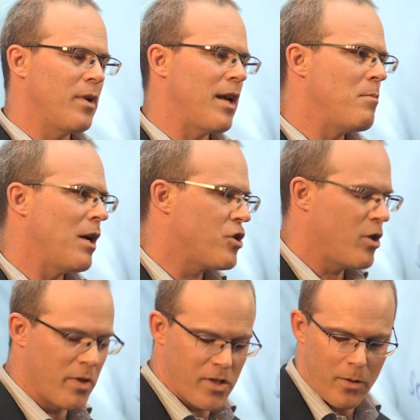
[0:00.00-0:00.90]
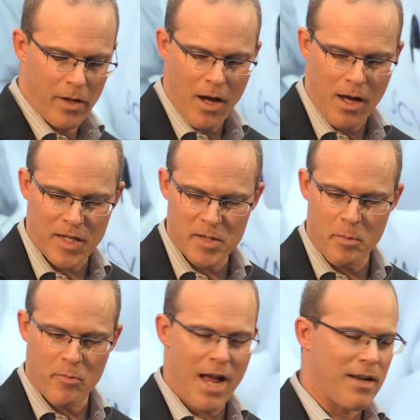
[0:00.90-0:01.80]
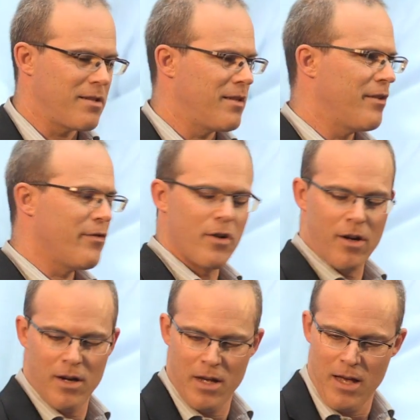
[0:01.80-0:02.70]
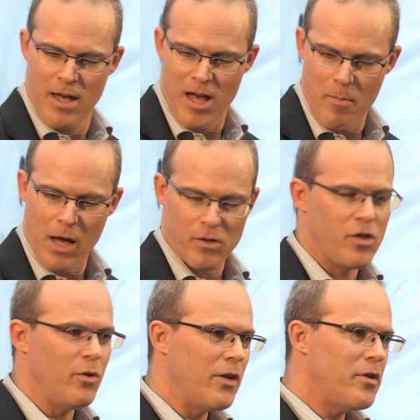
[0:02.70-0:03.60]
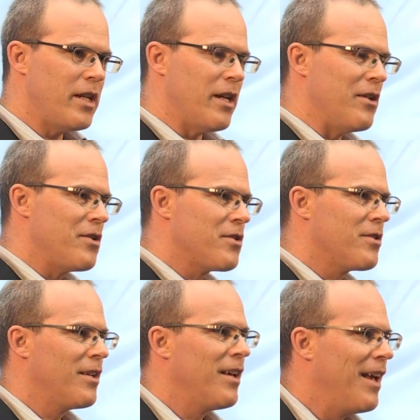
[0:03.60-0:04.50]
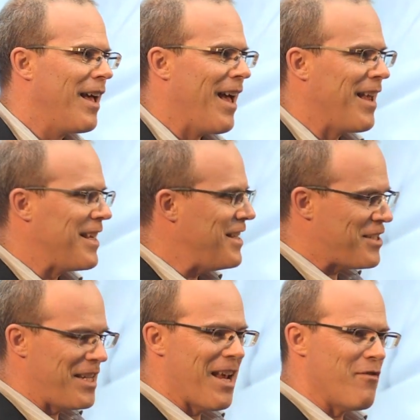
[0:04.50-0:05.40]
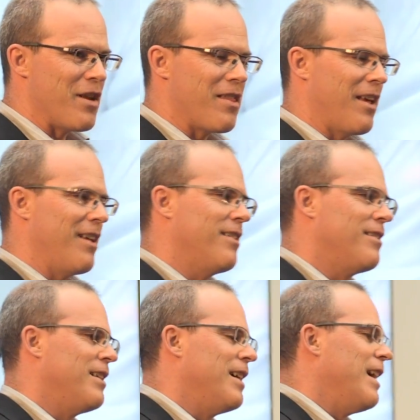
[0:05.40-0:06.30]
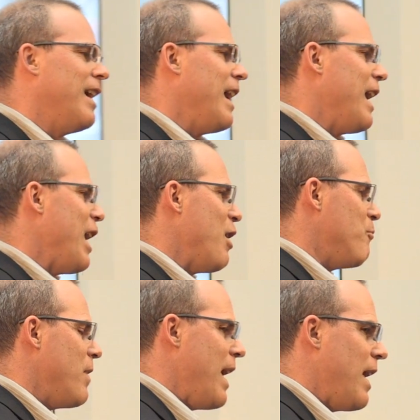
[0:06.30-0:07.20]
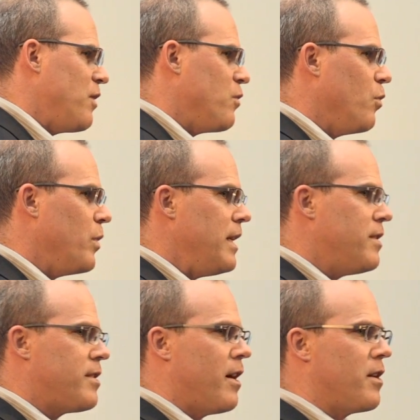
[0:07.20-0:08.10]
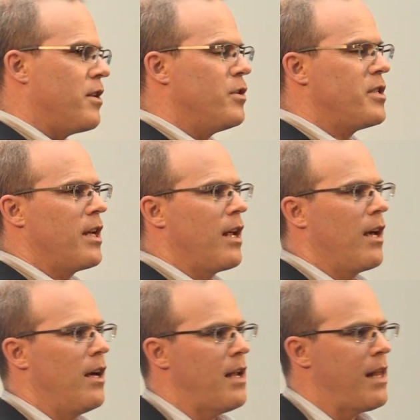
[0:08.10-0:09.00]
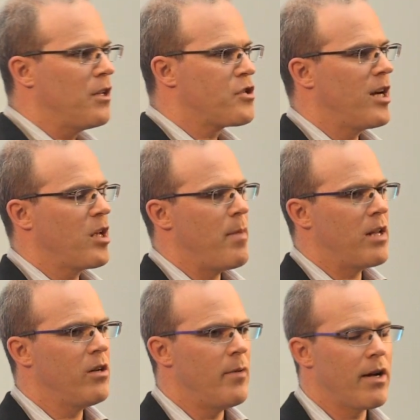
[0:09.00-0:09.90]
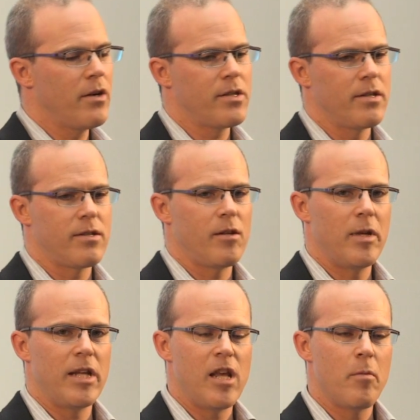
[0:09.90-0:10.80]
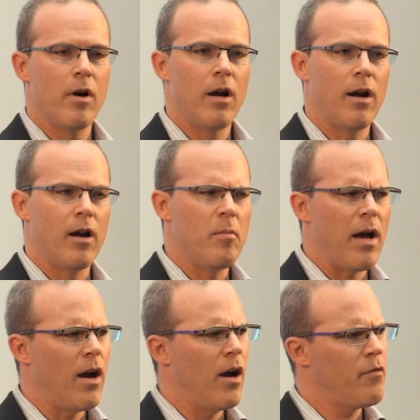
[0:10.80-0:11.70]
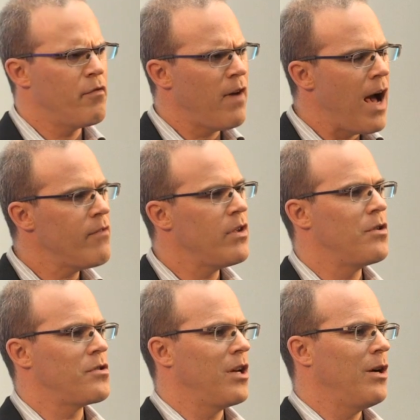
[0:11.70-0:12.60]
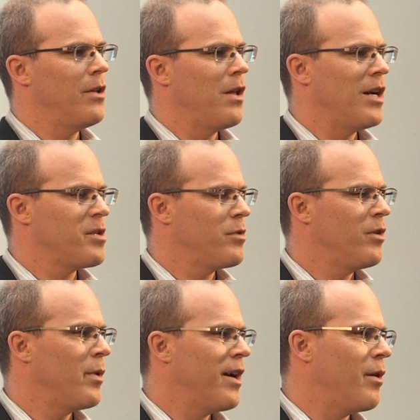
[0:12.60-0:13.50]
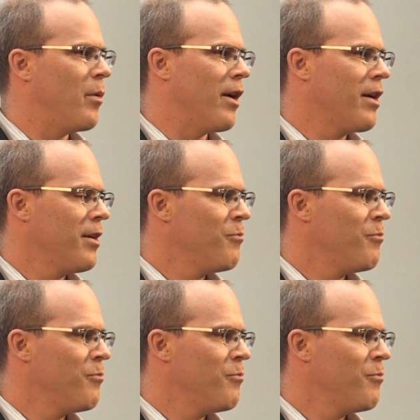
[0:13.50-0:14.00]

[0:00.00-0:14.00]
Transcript: when I'm not sure what's going on. He's been practicing for about 200 years, and he's seen everything. And we started using an electronic medical record system, an EMR, about 5 years ago in the hospital where I work.